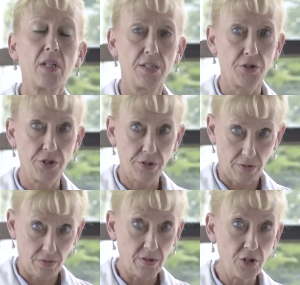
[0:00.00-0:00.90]
under
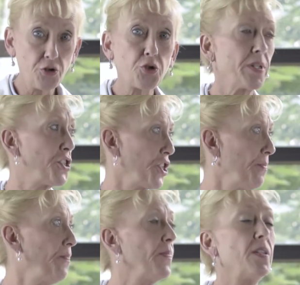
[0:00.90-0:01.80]

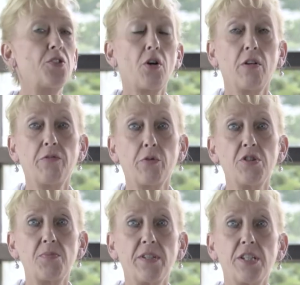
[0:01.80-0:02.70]
Nutrition, is all of
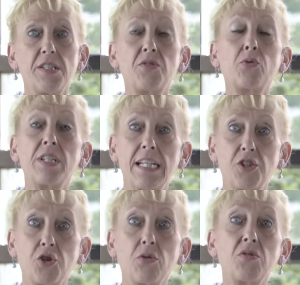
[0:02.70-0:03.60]
Rosemary's
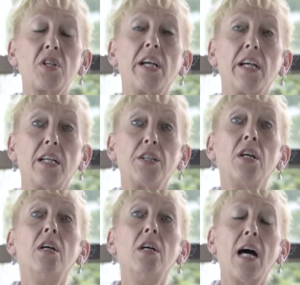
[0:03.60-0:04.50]
credentials and
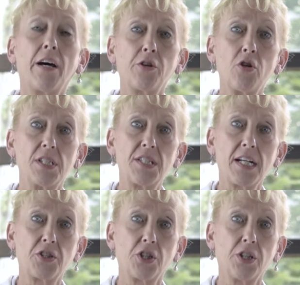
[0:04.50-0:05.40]
how to
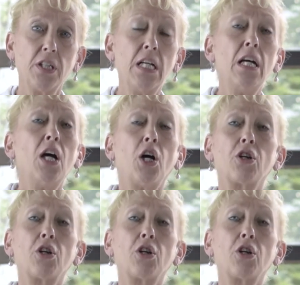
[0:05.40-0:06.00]
contact her. Her